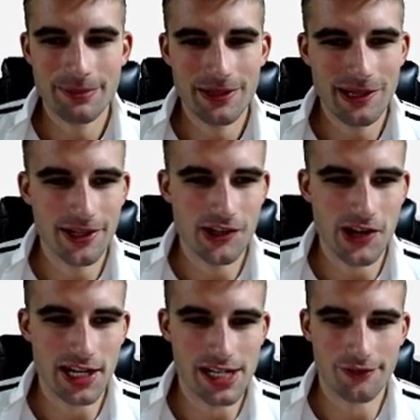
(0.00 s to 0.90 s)
been a bit
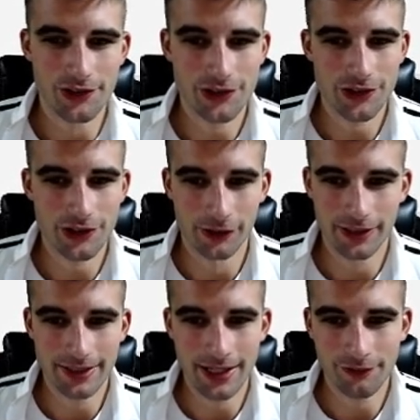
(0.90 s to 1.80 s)
shaky for sure.
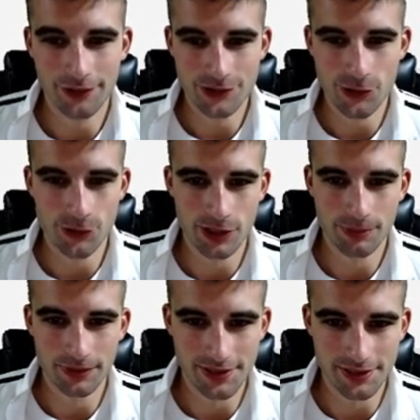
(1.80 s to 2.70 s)
And that definitely shows
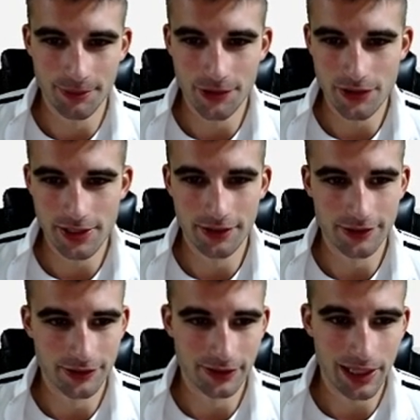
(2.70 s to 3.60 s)
up in these numbers here
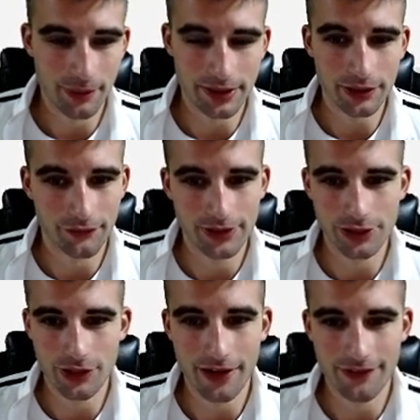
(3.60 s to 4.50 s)
as they're allowing nearly
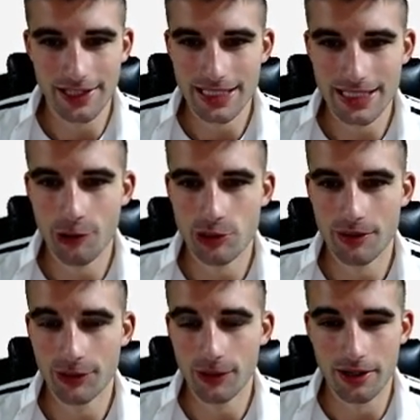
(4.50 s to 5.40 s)
50 DraftKings points
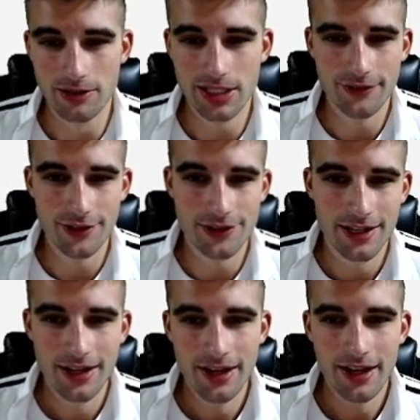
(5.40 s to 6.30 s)
per game to wide receivers,
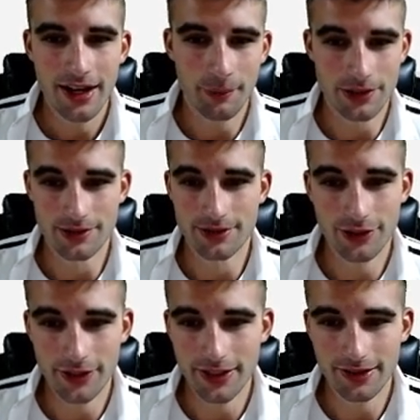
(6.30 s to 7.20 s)
which is
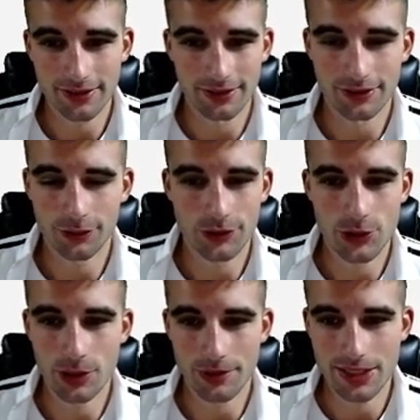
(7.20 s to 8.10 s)
30th, and over
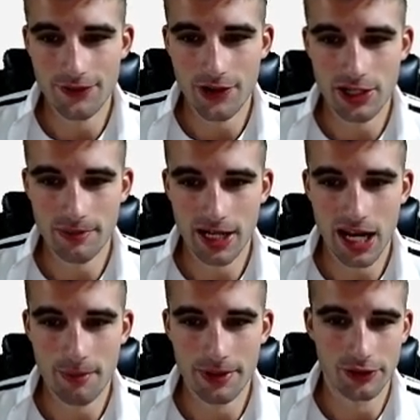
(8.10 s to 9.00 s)
200 receiving yards per
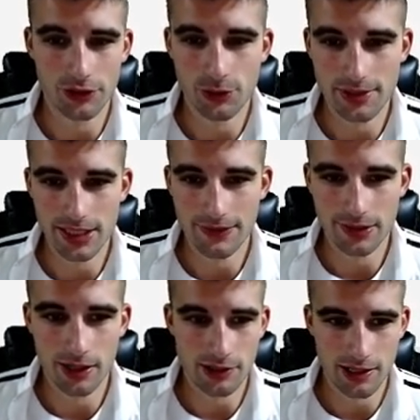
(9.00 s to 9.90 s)
game and nearly 2
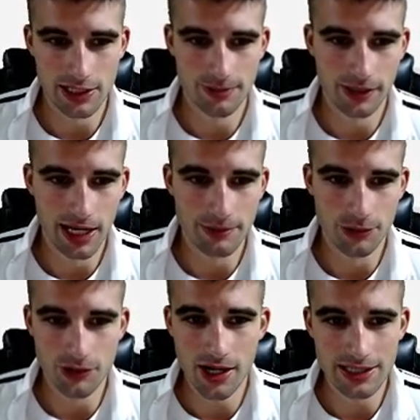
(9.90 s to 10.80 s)
receiving touchdowns per game.
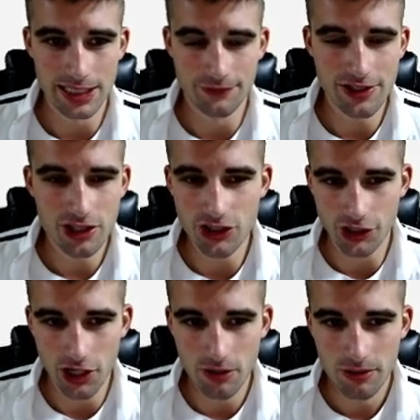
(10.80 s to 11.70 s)
So Johnson, if he's good
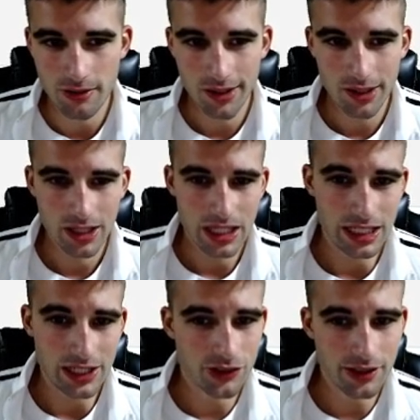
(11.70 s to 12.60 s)
to go,
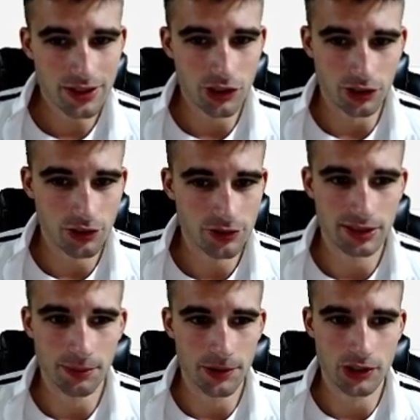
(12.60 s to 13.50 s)
he should get you close
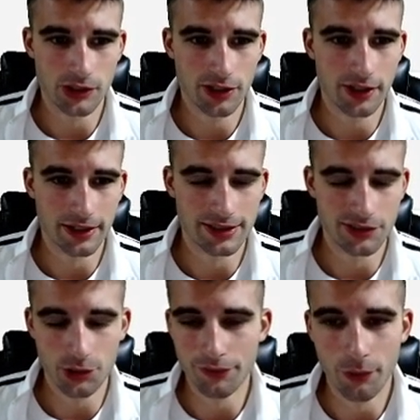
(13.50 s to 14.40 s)
to double-digit targets. And
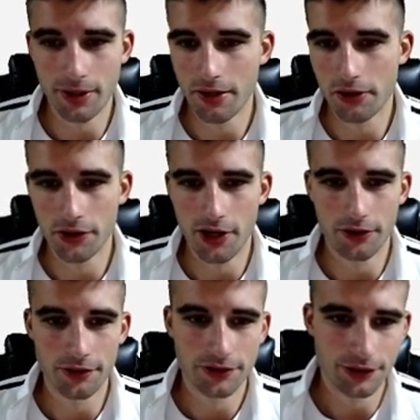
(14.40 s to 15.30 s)
he's only
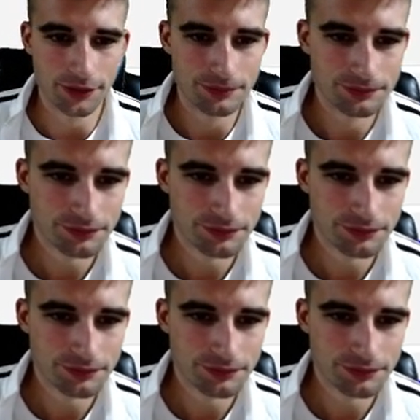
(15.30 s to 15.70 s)
$4,900, so.